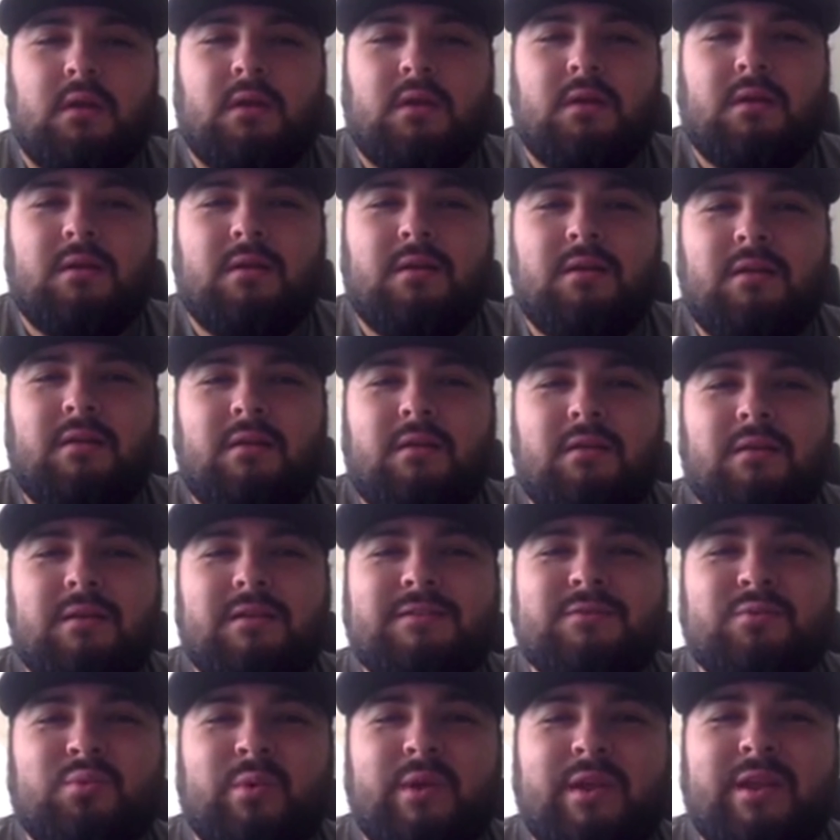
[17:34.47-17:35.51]

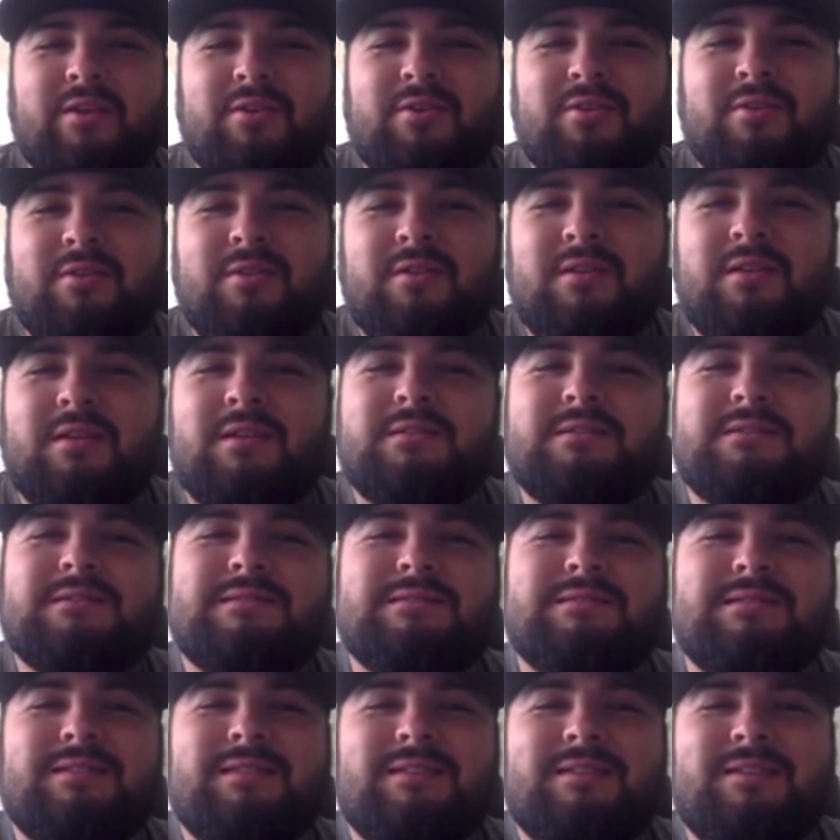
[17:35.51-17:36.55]
It's weird.
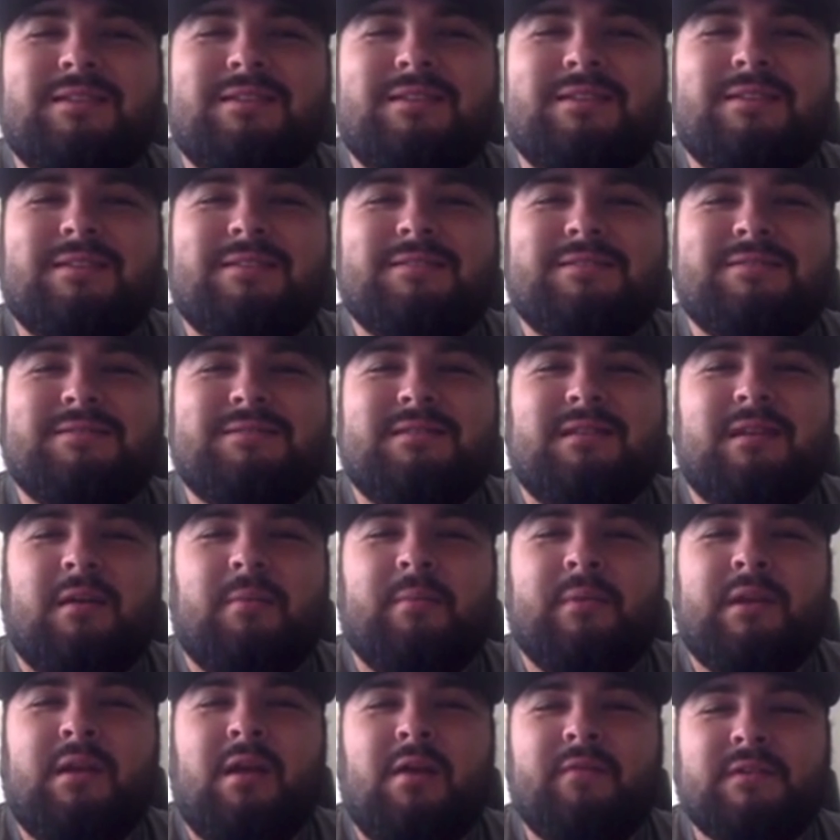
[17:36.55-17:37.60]
It's,
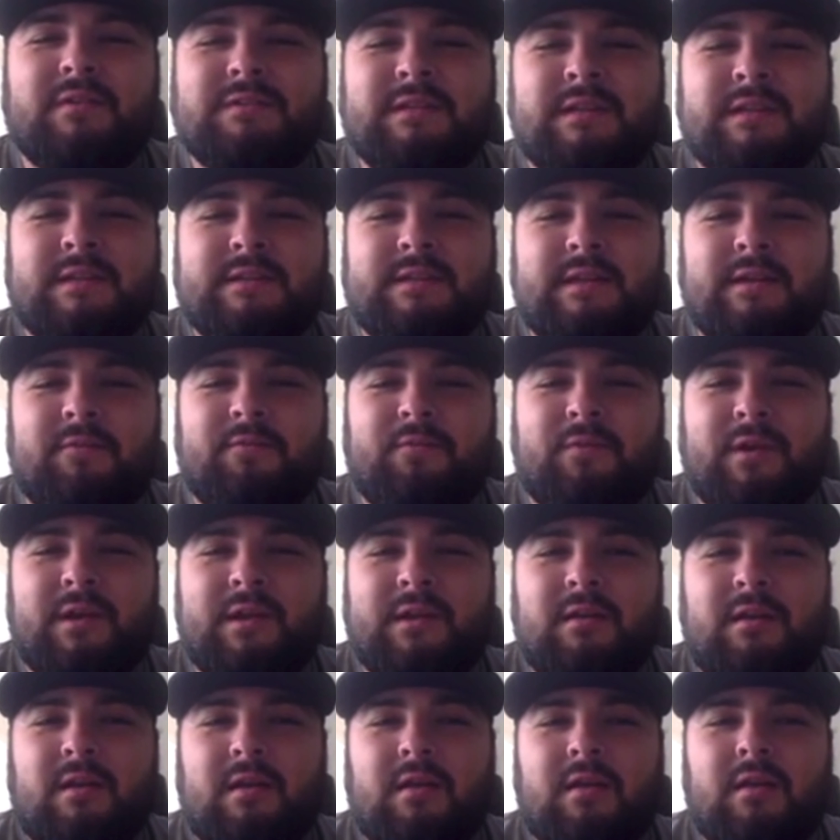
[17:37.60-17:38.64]
obviously different.